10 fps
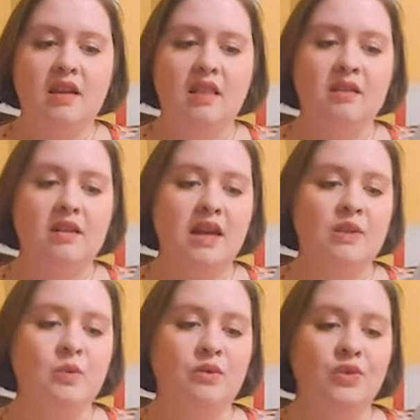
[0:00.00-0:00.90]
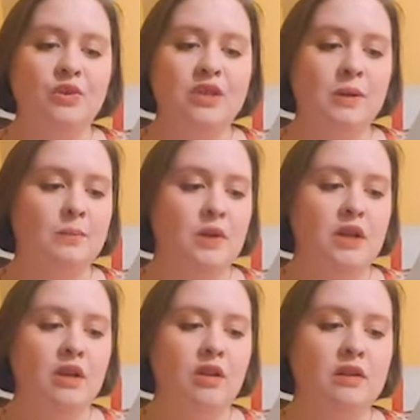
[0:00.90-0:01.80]
The knights would first
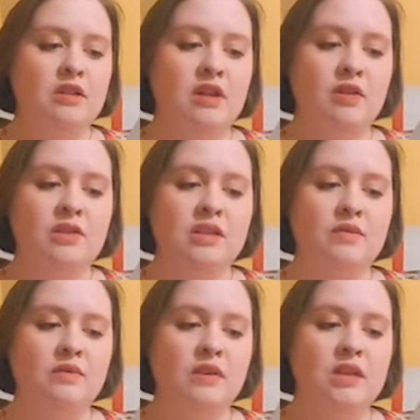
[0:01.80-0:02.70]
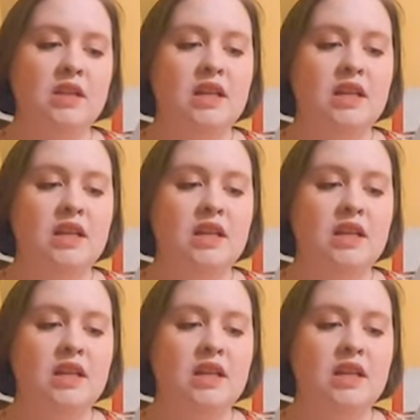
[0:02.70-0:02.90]
compete on the jousting field,